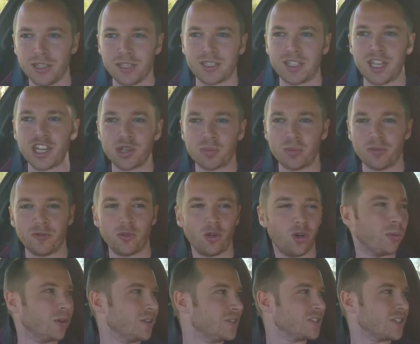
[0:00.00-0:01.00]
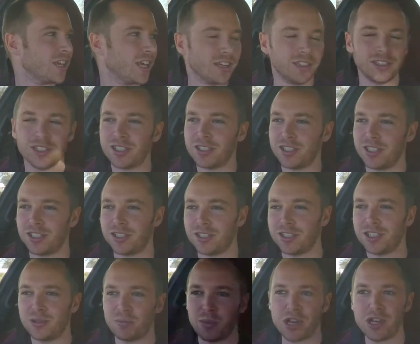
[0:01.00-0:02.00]
its engine performance and just its
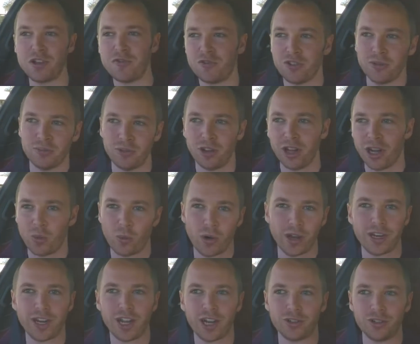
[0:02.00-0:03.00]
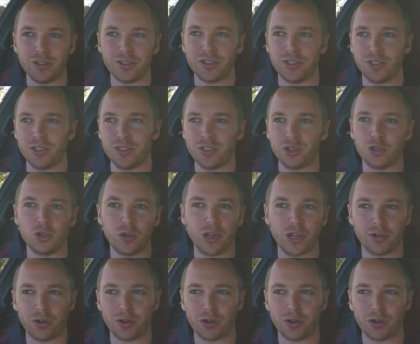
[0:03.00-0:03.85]
speed from like 100 to 200